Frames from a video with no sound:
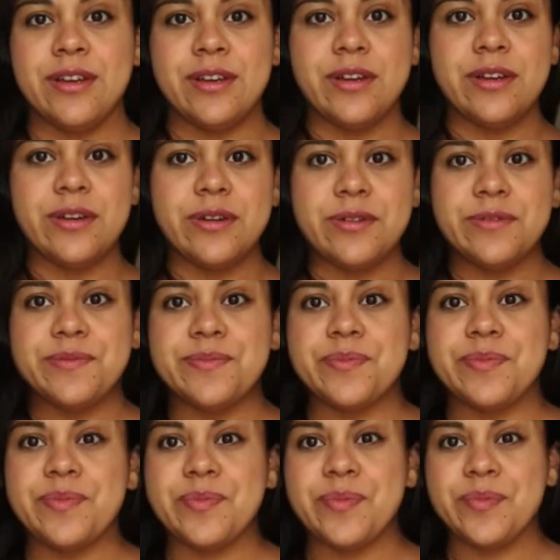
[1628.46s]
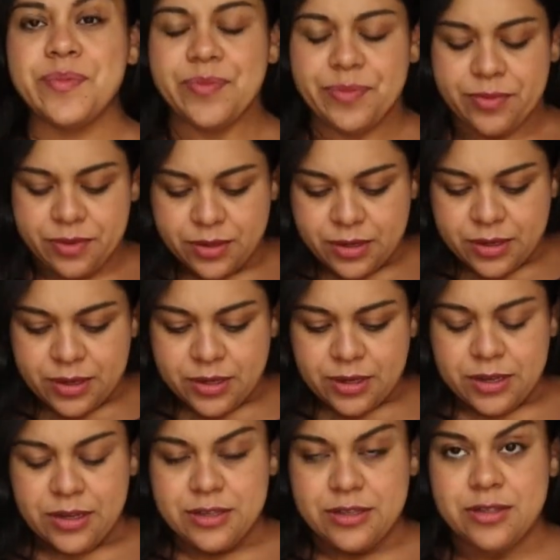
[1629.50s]
you know,
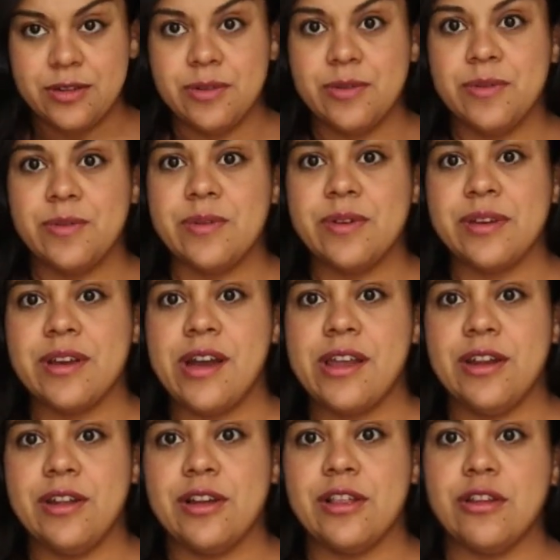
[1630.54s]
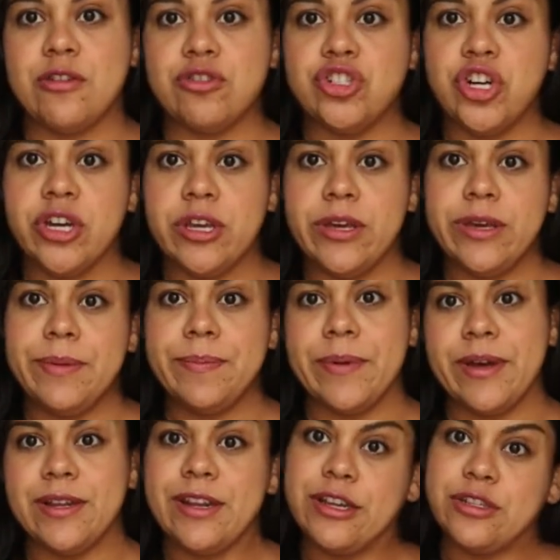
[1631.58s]
so kind of look a little chunky
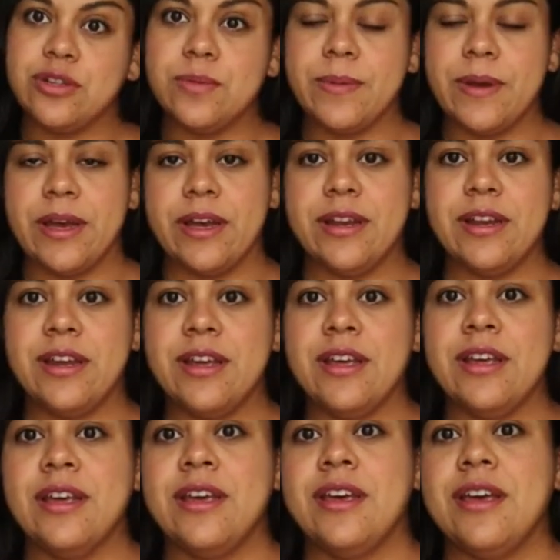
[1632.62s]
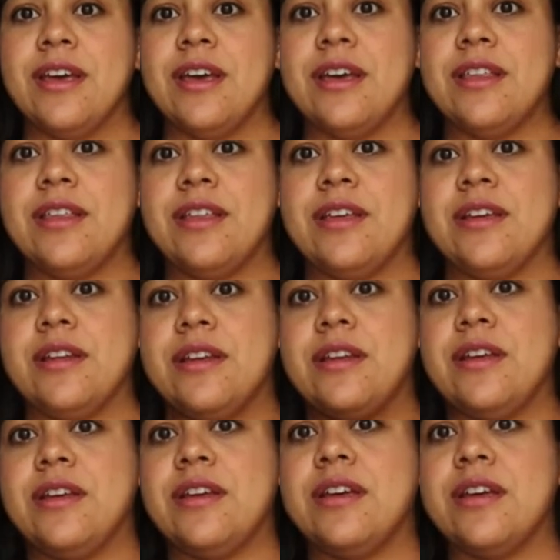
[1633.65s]
but not too bad. And then
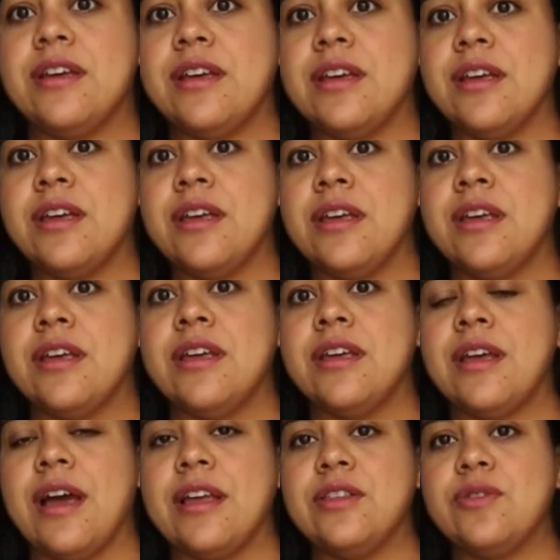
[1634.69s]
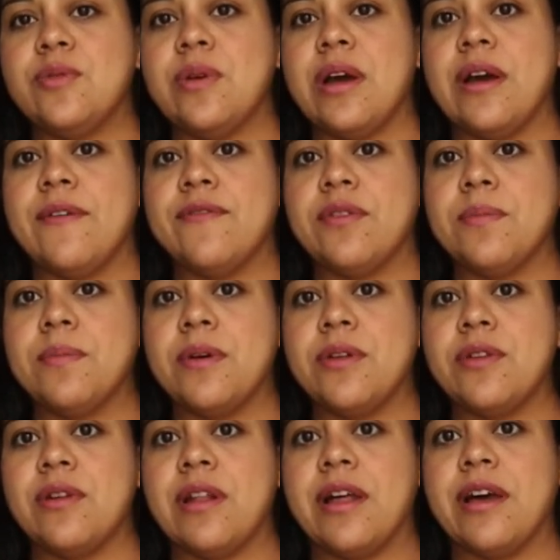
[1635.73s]
I do have the
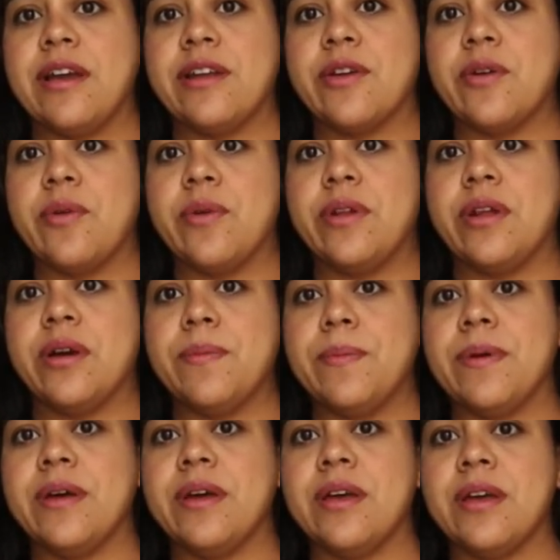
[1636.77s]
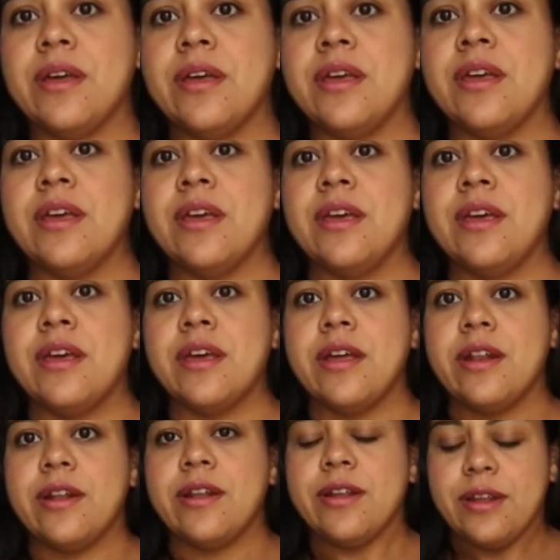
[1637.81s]
mother line going up
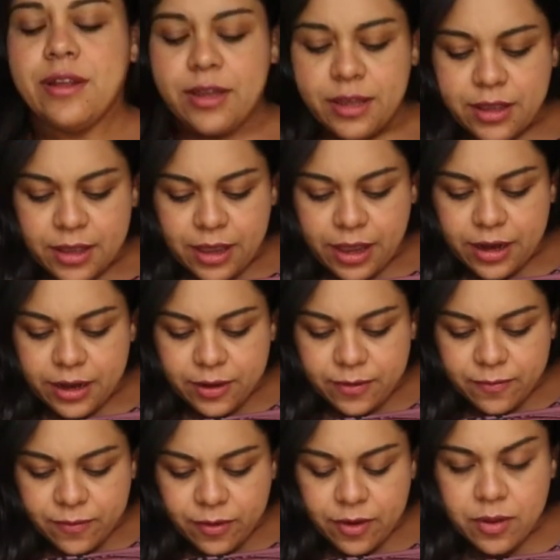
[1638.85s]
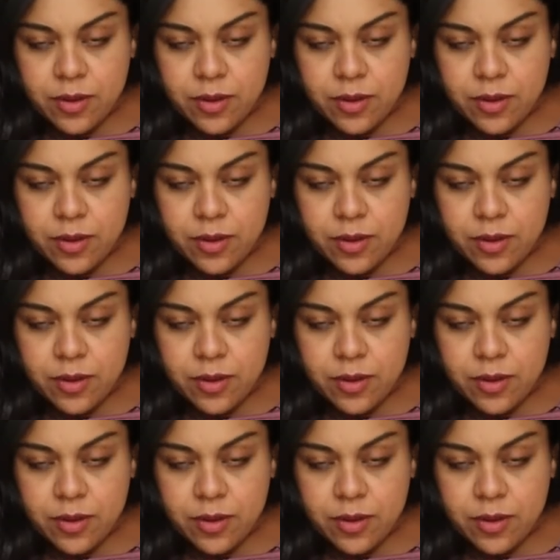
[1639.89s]
and kind of